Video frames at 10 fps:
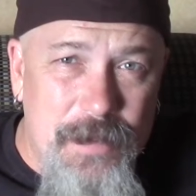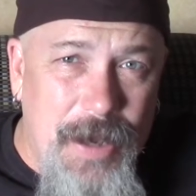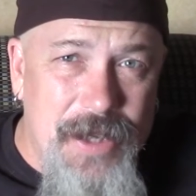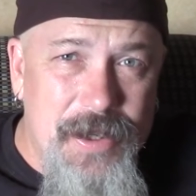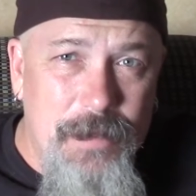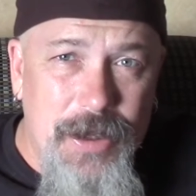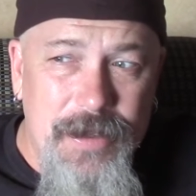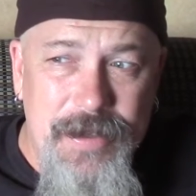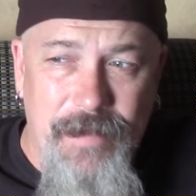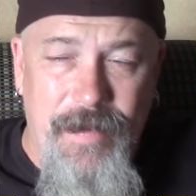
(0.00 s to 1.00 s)
the
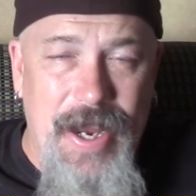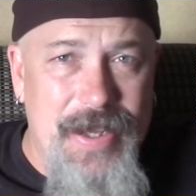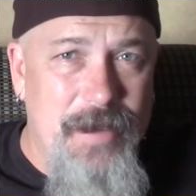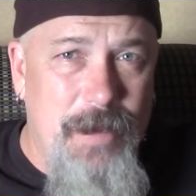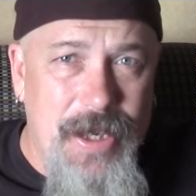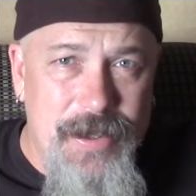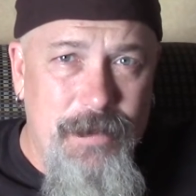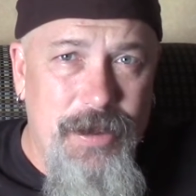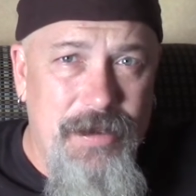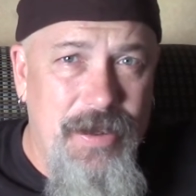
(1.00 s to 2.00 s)
possible, define the
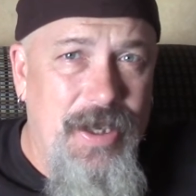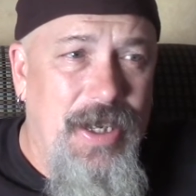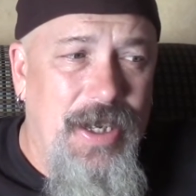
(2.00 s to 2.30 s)
possible.